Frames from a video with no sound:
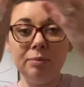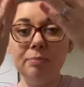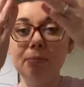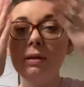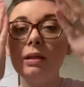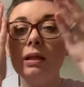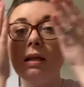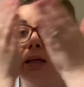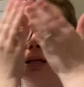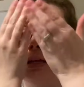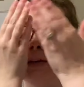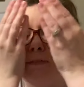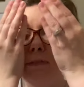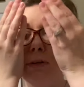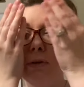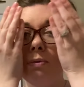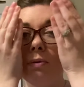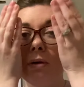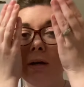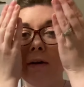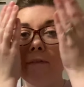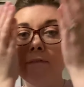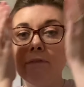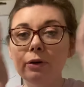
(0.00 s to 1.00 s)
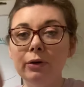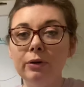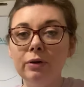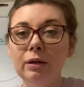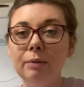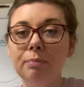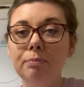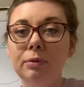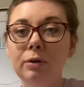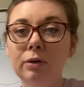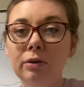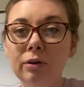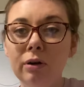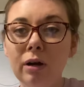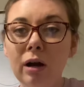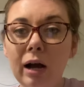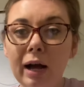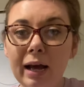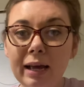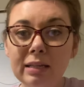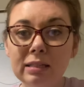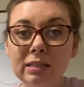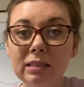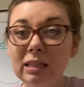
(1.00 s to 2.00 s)
be like if you covered up your
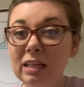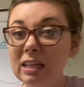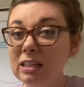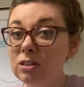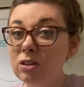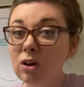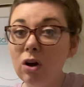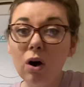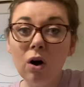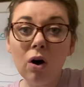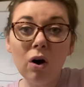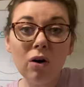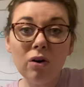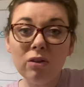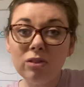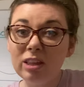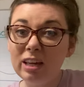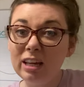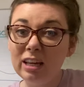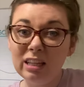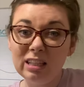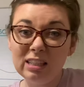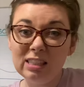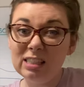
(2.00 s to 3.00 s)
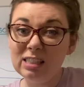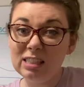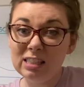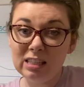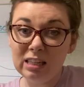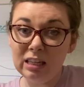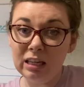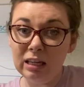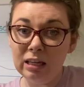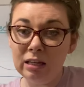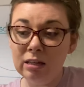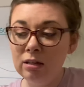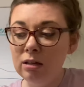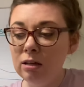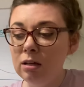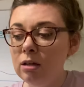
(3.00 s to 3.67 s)
eyes. That's all they can see.